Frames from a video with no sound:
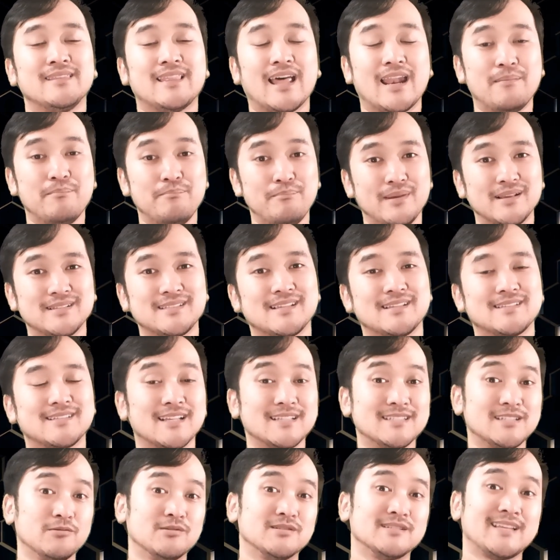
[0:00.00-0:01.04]
that I missed
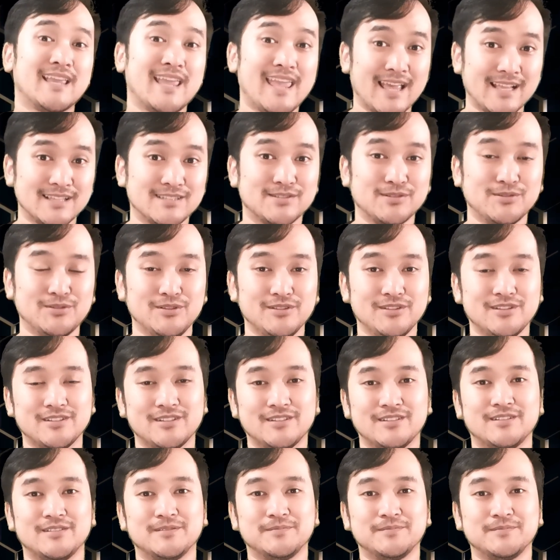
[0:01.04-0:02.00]
since it was cancelled.